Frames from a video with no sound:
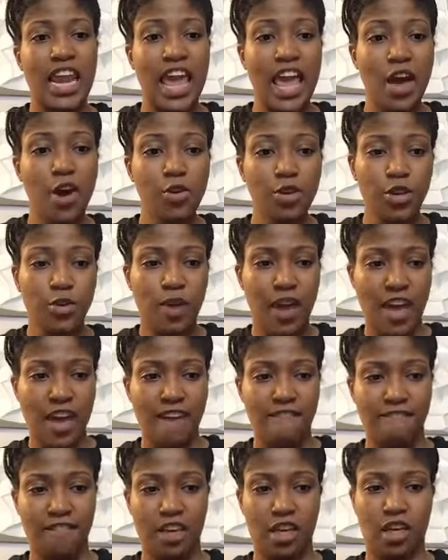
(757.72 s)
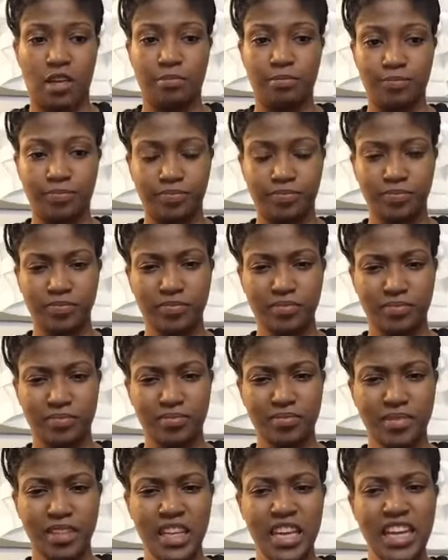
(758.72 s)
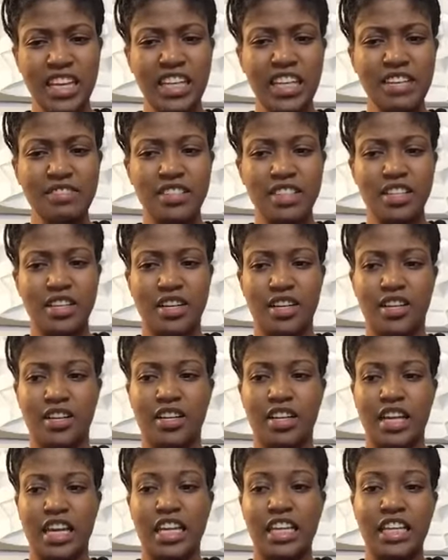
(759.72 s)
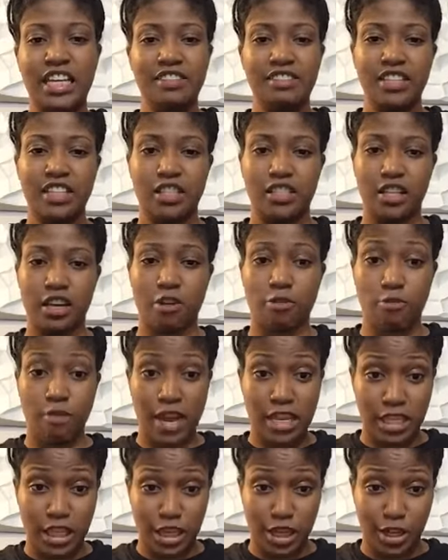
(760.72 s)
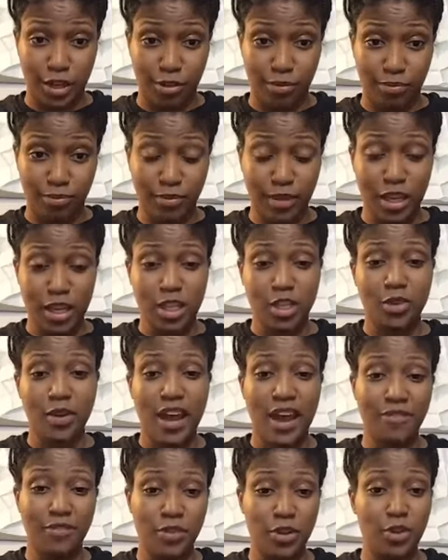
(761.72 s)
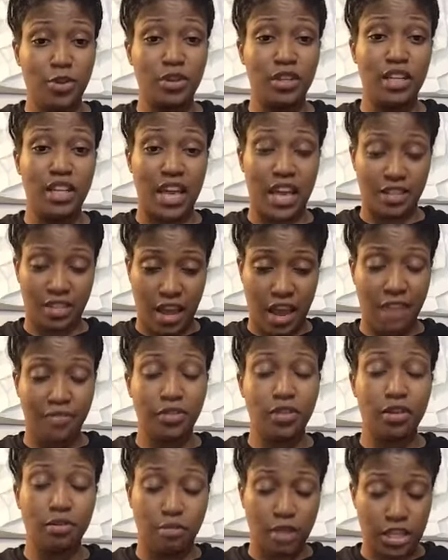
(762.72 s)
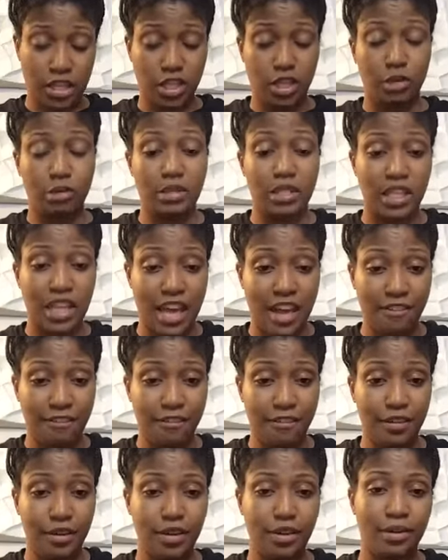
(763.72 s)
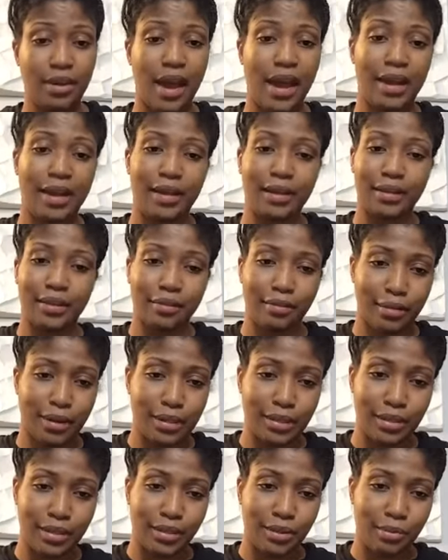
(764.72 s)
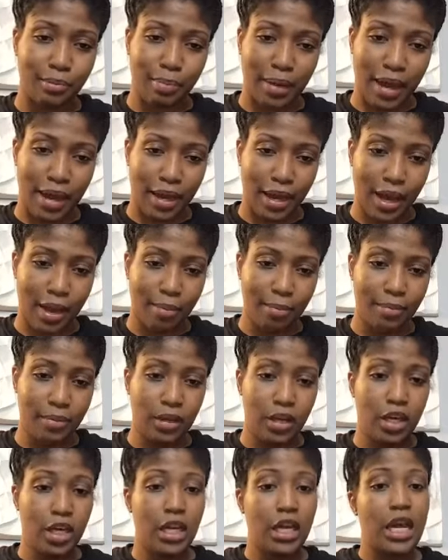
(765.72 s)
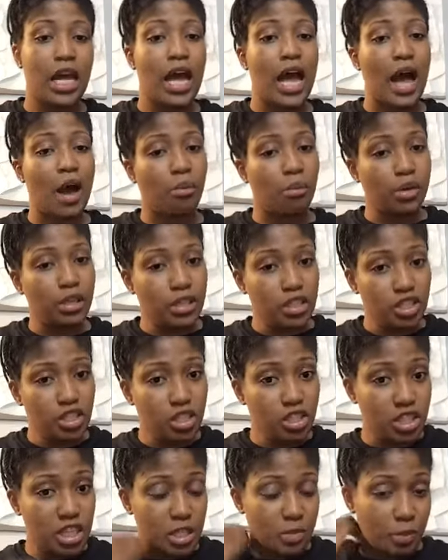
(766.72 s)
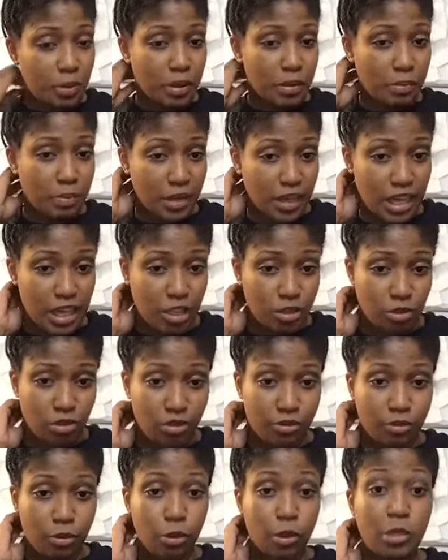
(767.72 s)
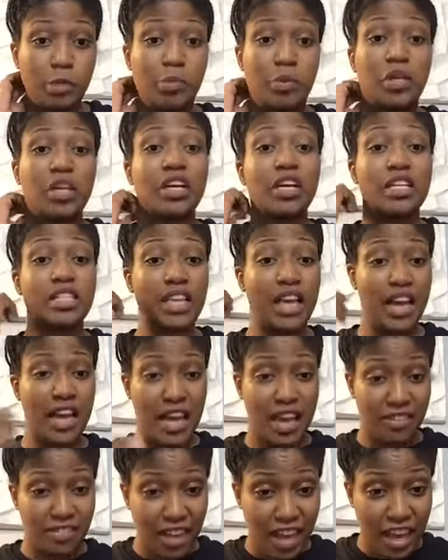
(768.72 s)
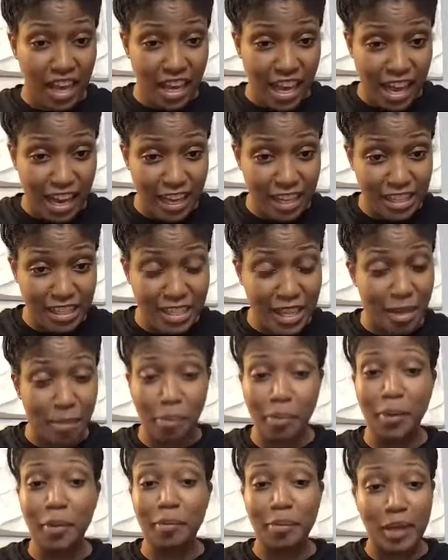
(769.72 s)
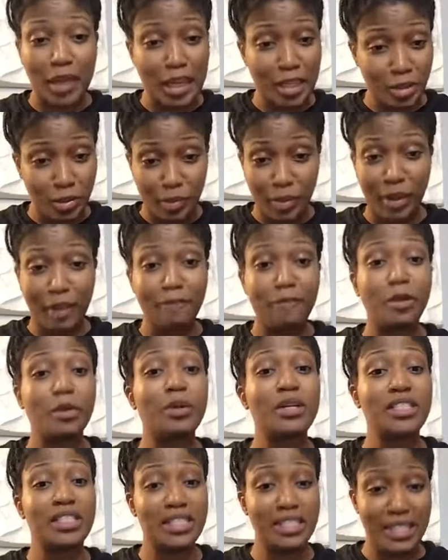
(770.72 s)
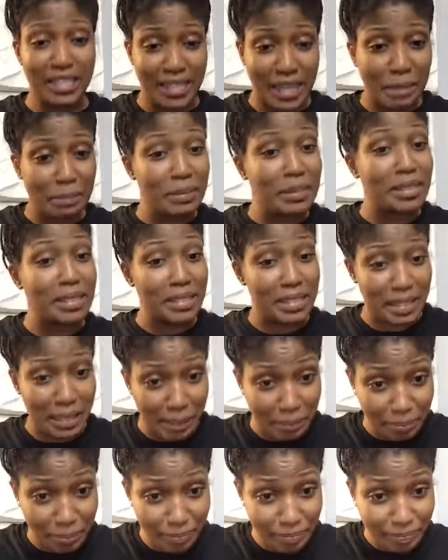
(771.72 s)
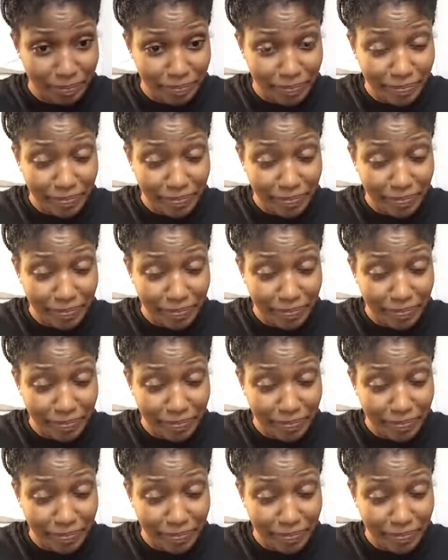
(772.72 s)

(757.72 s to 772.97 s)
now you have it leaves a residue. So after the residue is left, you got to get the residue back up. I wouldn't suggest putting pledge on the floors, because I have had clients that put pledge on their floors and steps and slip.